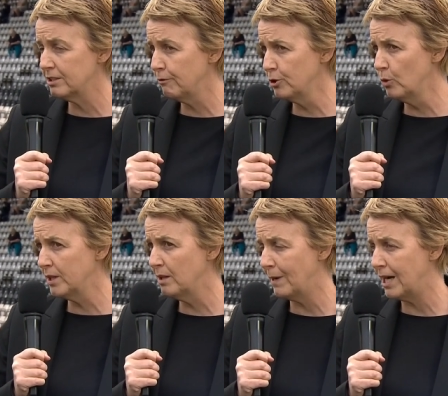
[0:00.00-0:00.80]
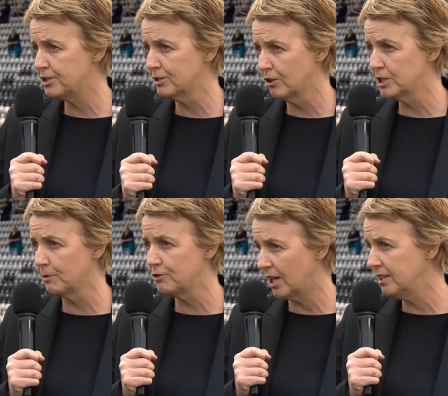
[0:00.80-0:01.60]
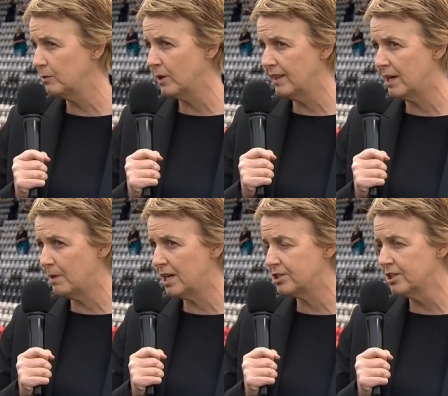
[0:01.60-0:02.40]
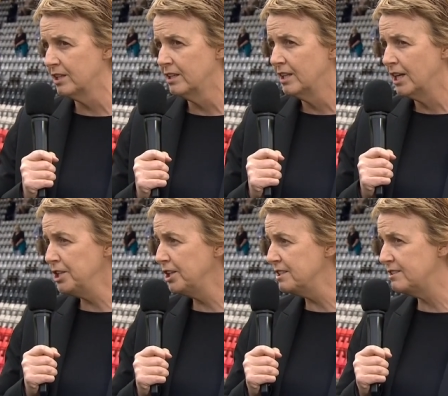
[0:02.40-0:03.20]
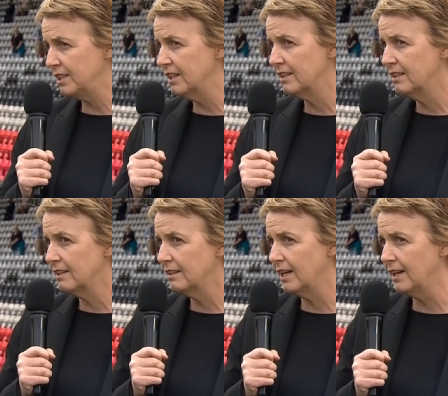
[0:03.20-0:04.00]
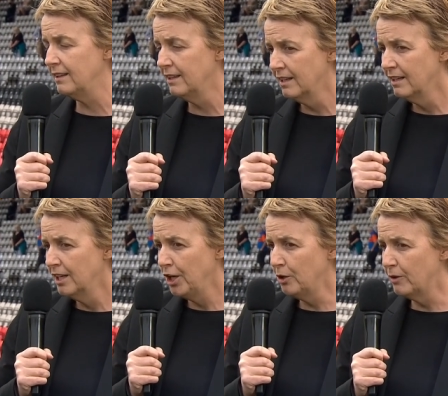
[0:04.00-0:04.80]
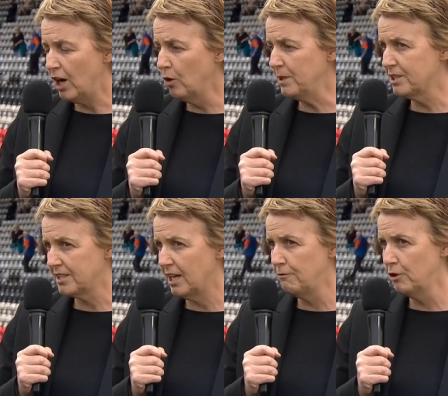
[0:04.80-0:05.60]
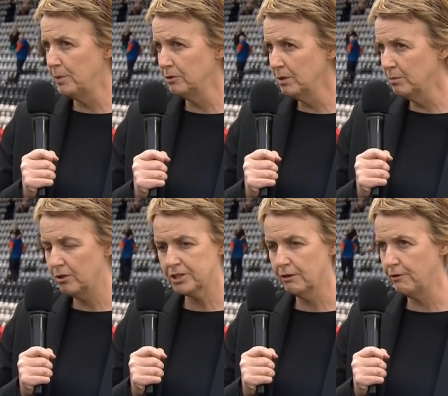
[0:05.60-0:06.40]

And if we don't win the match, as long as we've tried to win that match, and you can see it, then that will be the start of our building blocks, our